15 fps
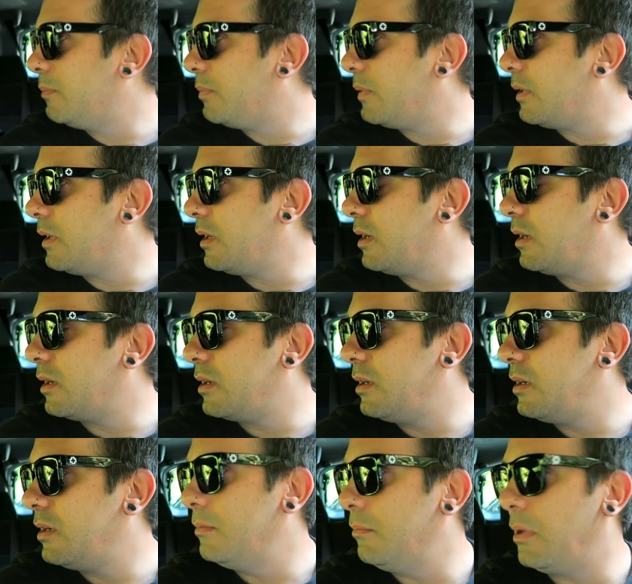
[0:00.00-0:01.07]

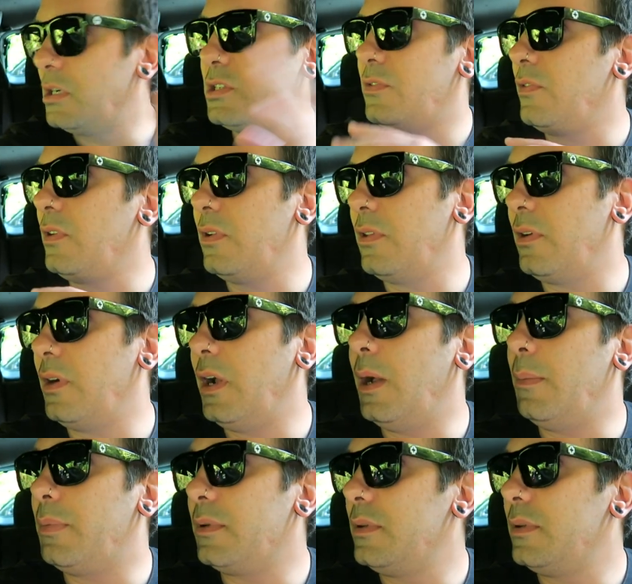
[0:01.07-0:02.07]
park much further up.